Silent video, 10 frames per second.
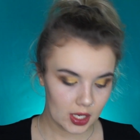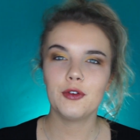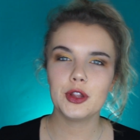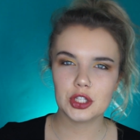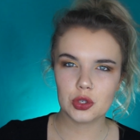
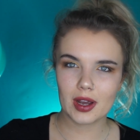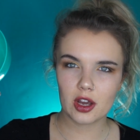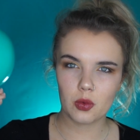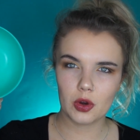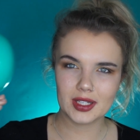For this, you are
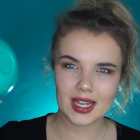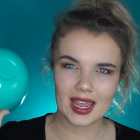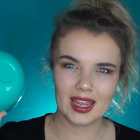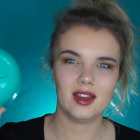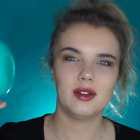going to want
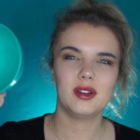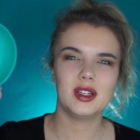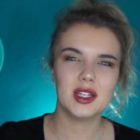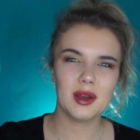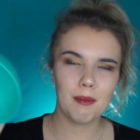a
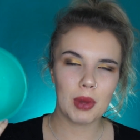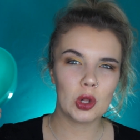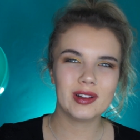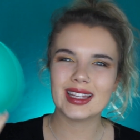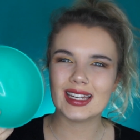
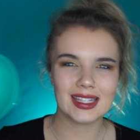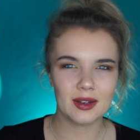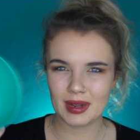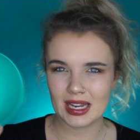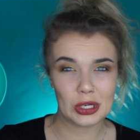bowl that isn't
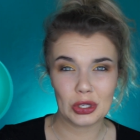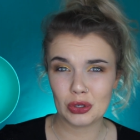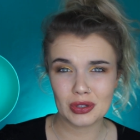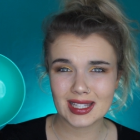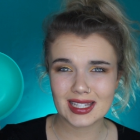being
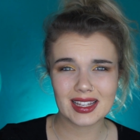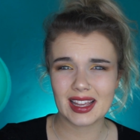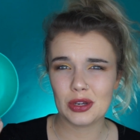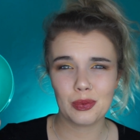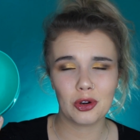used,
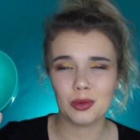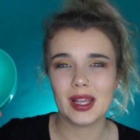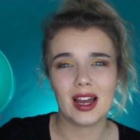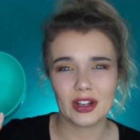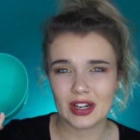that you probably
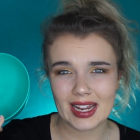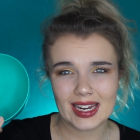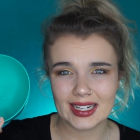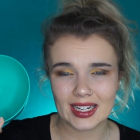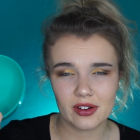aren't going to
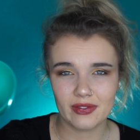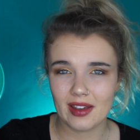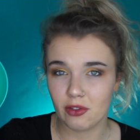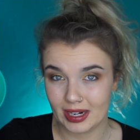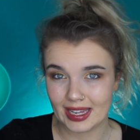eat out of
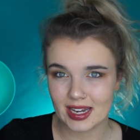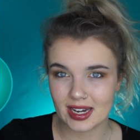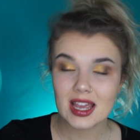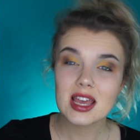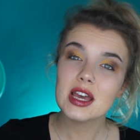ever
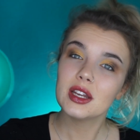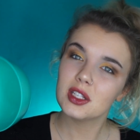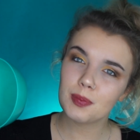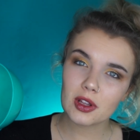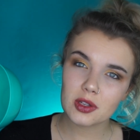again.
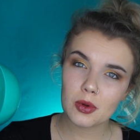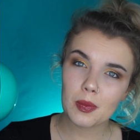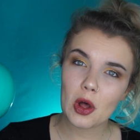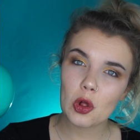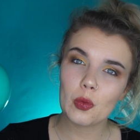Disposable
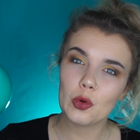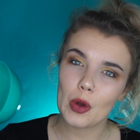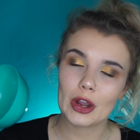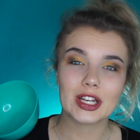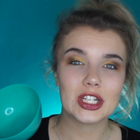bowl will
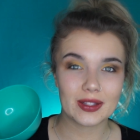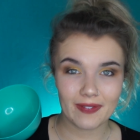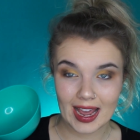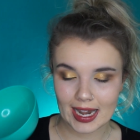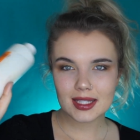work just fine.